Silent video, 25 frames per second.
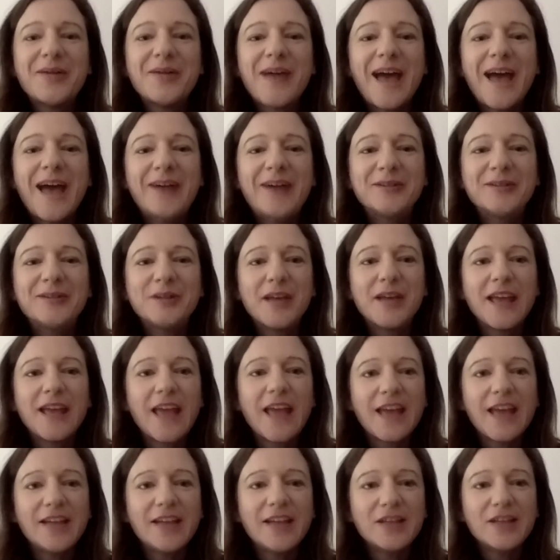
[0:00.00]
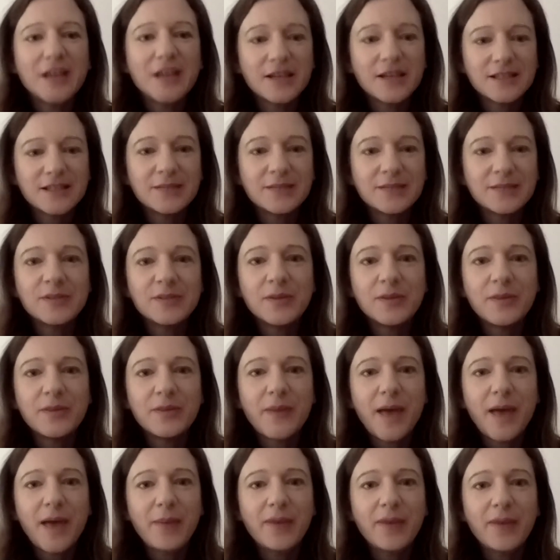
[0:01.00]
How to Engage Customers with
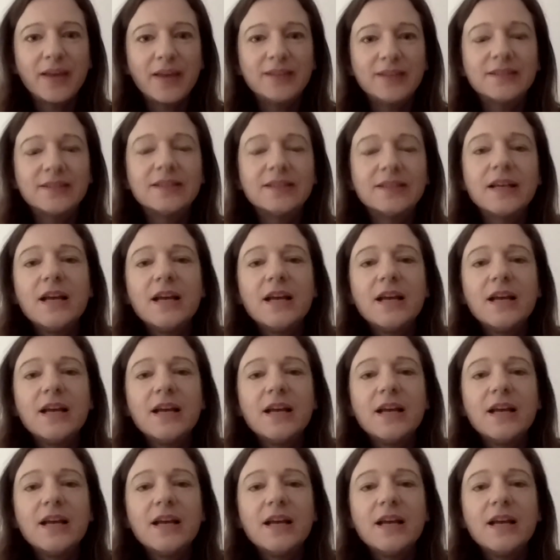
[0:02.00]
Purpose.